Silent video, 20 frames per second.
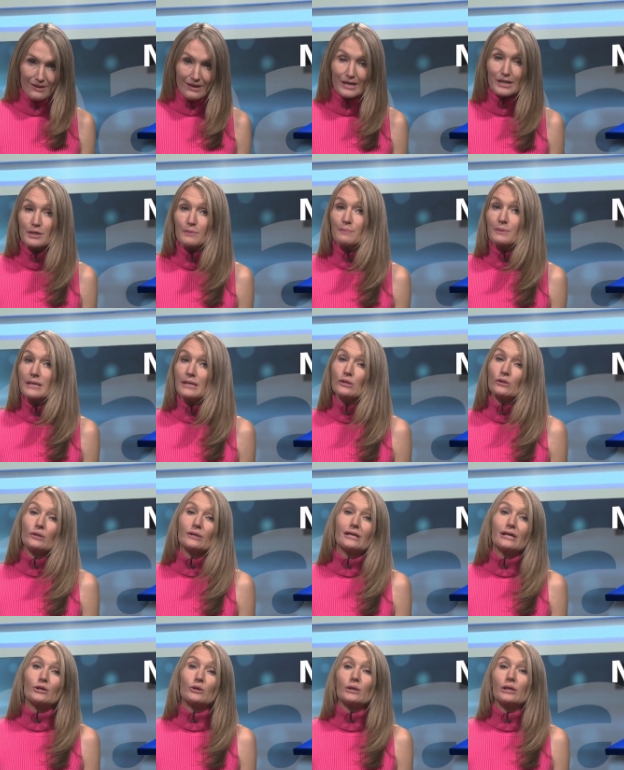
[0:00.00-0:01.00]
An appeal
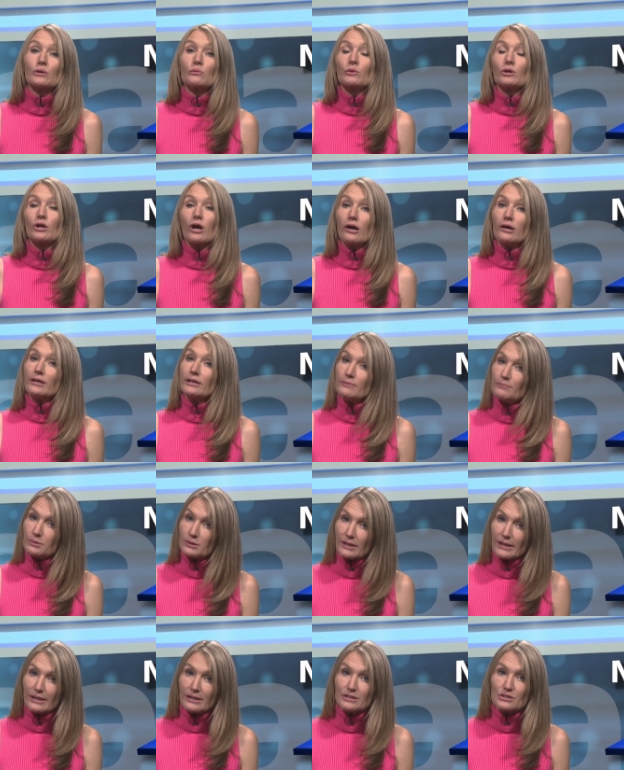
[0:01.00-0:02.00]
hearing regarding
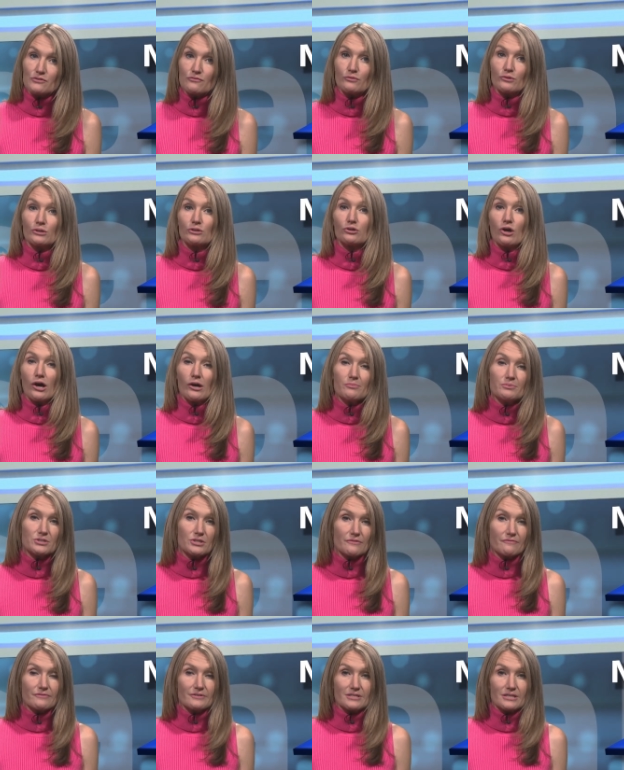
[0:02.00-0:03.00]
plans for a
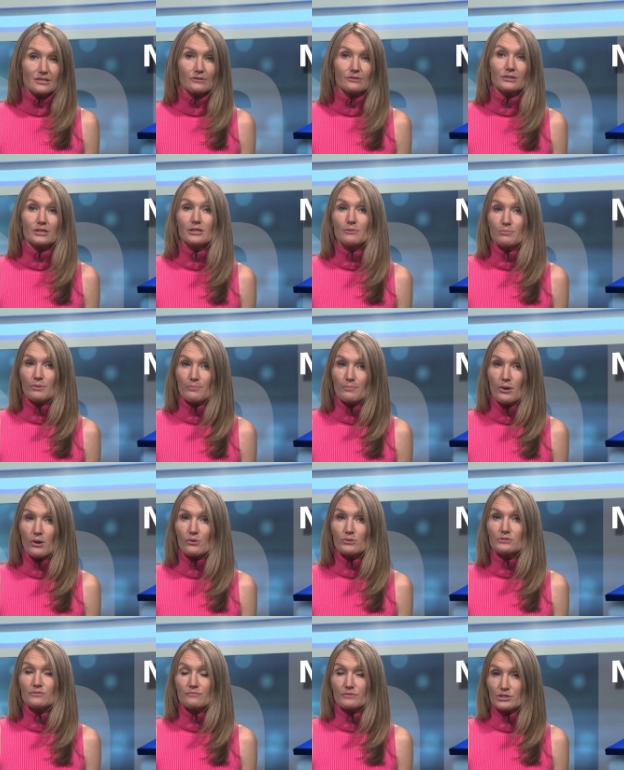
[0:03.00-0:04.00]
lobster facility
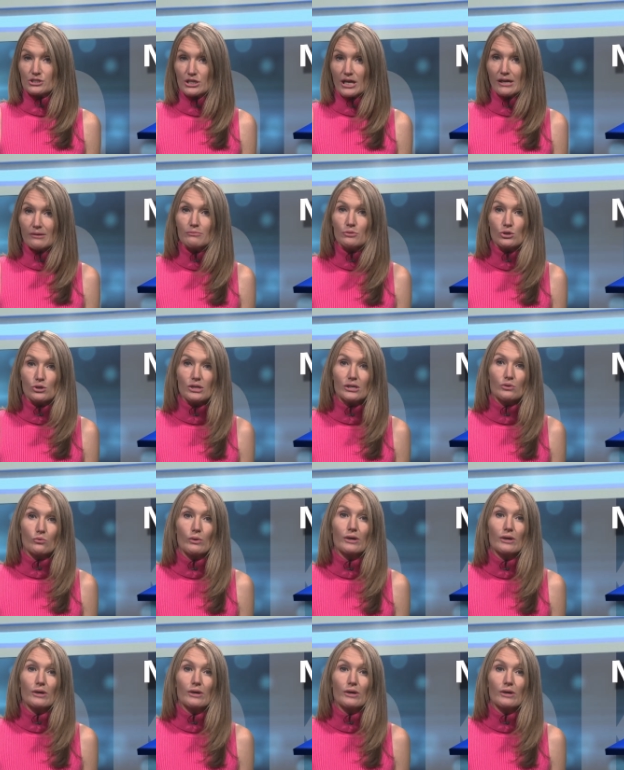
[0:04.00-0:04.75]
proposed for Chamcook